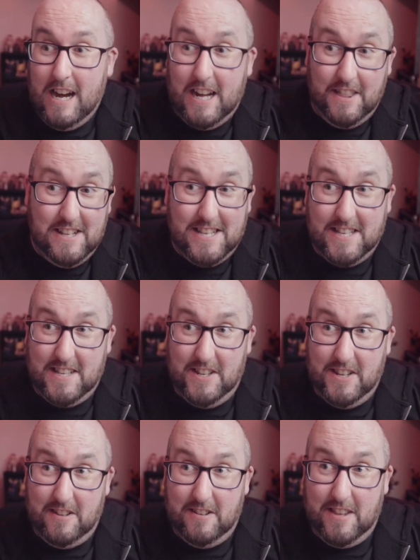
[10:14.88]
And this is
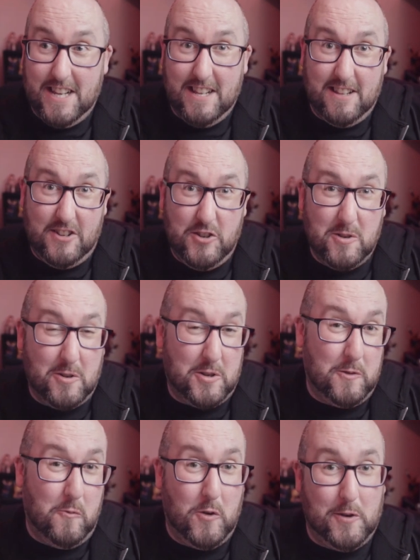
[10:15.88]
another thing that you
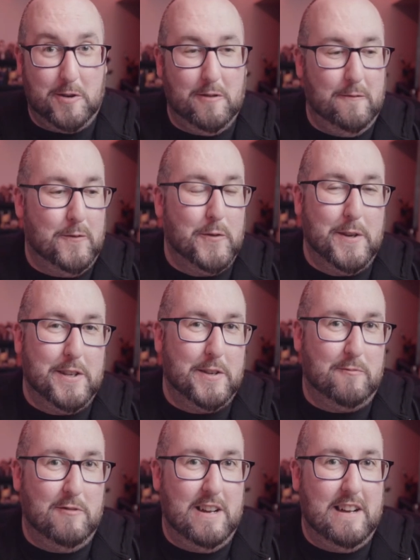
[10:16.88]
also want to avoid
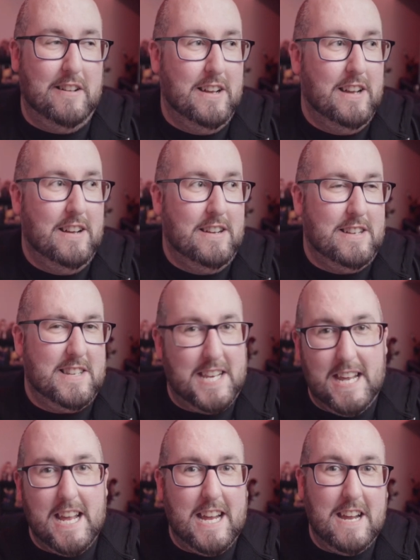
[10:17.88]
as well
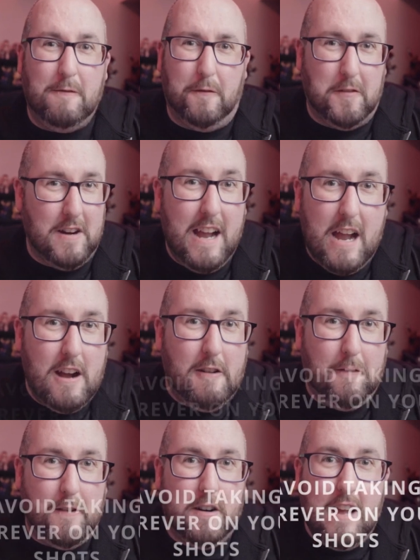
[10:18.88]
taking
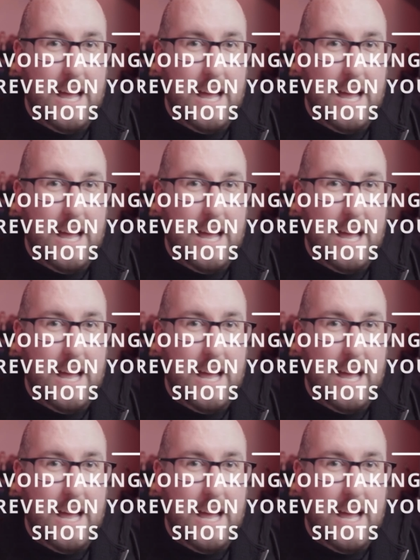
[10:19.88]
forever